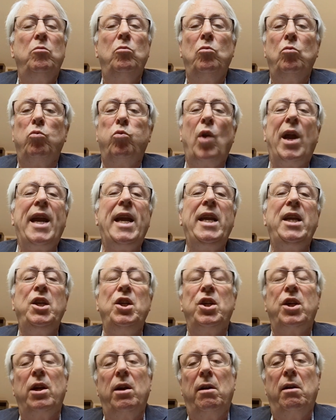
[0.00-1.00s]

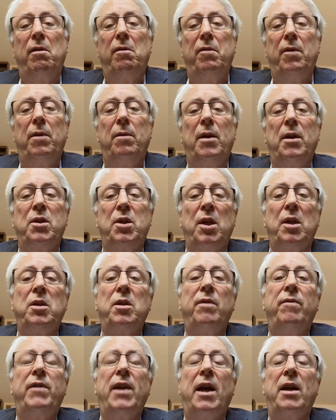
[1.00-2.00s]
range of
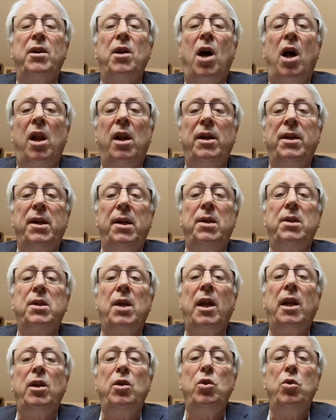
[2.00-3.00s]
assistive technologies
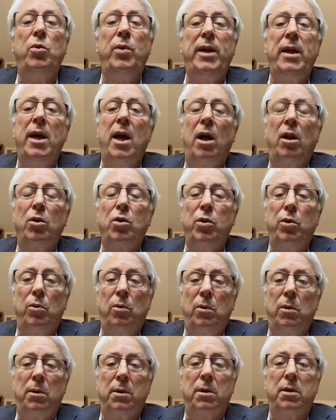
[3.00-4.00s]
and UDL
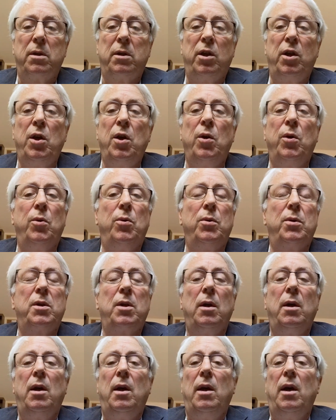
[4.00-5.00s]
tools to use.
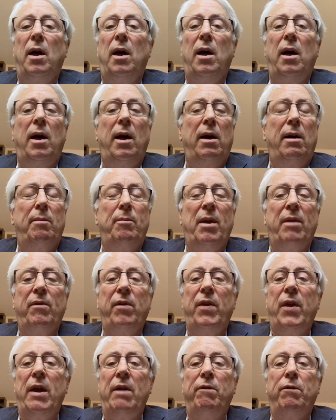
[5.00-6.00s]

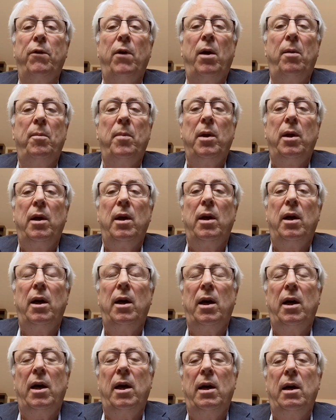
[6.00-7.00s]
Everything from
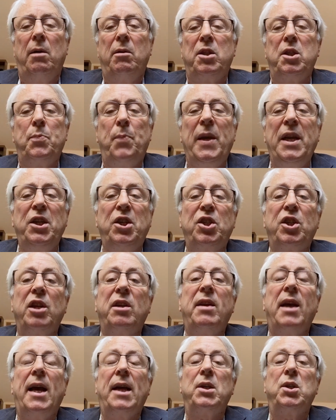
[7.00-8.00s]
speech to
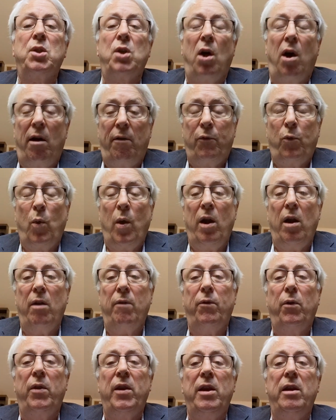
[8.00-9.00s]
text software
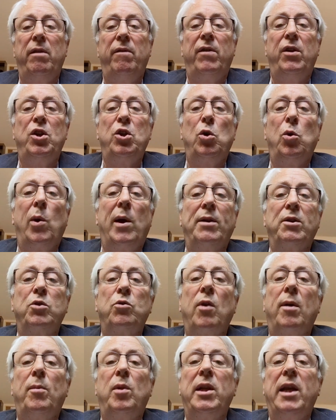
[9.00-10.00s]
for the individual who has
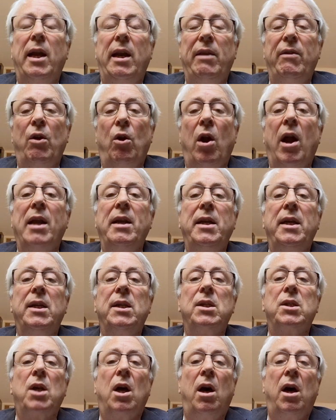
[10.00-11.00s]
trouble getting their
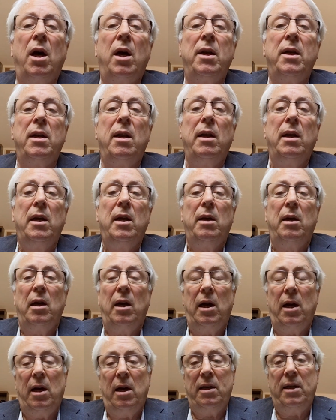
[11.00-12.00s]
ideas on
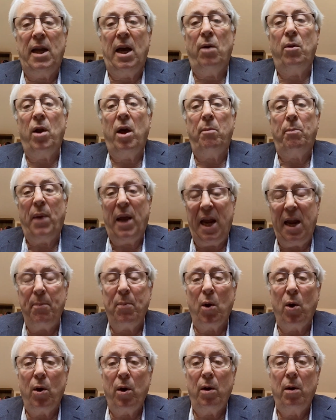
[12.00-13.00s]
down on
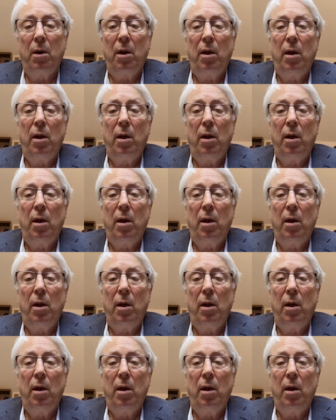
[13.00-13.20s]
paper,